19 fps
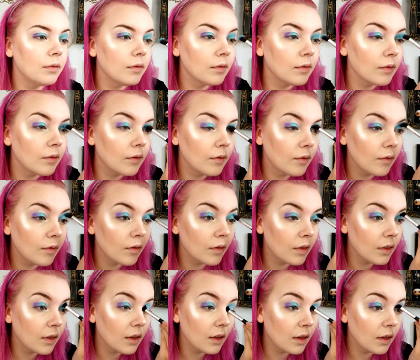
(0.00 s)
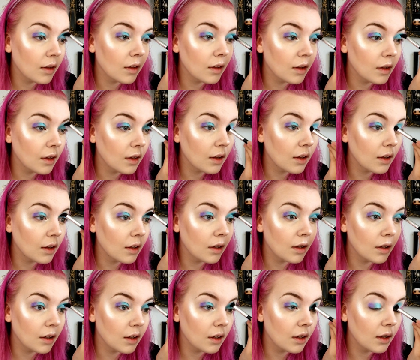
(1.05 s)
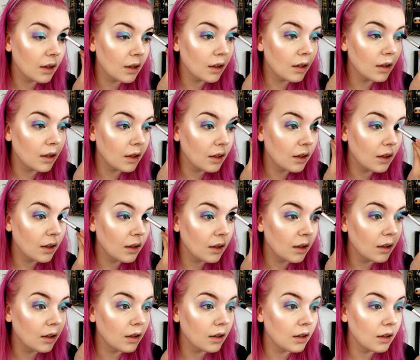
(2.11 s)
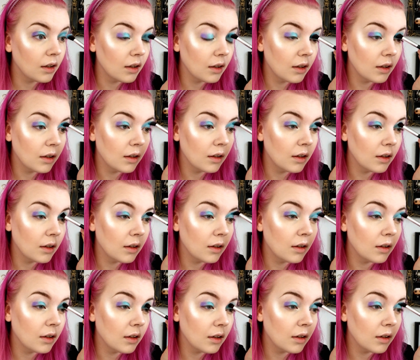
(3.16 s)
No one is speaking in this clip.